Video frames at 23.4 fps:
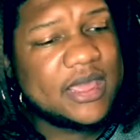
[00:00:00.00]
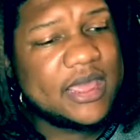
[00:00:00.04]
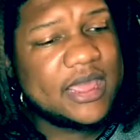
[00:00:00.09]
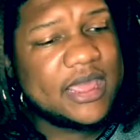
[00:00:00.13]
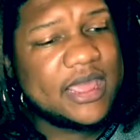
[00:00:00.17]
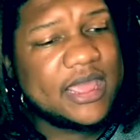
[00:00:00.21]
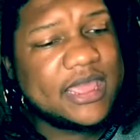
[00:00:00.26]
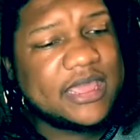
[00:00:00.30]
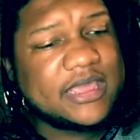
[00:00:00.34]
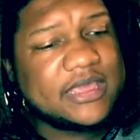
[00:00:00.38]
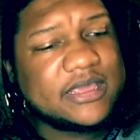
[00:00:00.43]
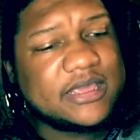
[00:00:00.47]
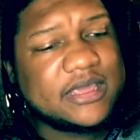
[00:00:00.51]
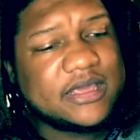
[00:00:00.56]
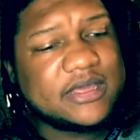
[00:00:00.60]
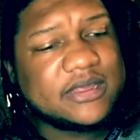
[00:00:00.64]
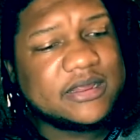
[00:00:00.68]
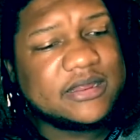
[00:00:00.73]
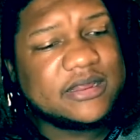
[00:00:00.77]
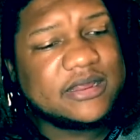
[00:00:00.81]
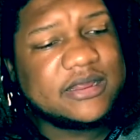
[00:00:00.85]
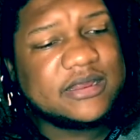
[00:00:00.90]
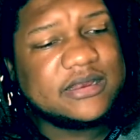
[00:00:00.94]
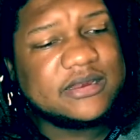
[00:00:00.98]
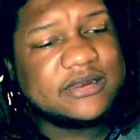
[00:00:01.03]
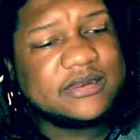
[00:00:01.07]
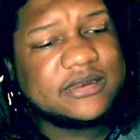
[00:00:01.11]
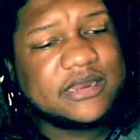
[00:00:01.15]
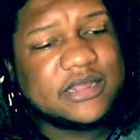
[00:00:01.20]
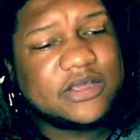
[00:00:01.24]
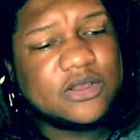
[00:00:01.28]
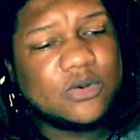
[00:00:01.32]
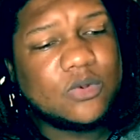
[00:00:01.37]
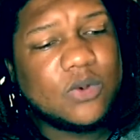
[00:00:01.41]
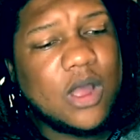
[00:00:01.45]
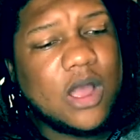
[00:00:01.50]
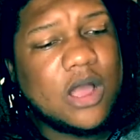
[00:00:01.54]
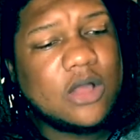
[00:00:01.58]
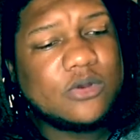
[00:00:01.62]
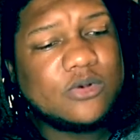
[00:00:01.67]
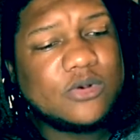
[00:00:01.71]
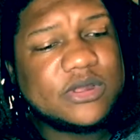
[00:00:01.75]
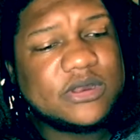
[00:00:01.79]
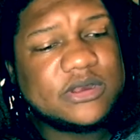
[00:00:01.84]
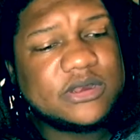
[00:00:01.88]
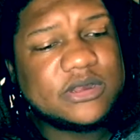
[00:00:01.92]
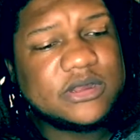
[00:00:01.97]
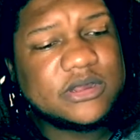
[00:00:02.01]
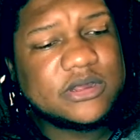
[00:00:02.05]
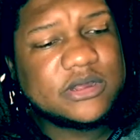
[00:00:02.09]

a Nicaraguan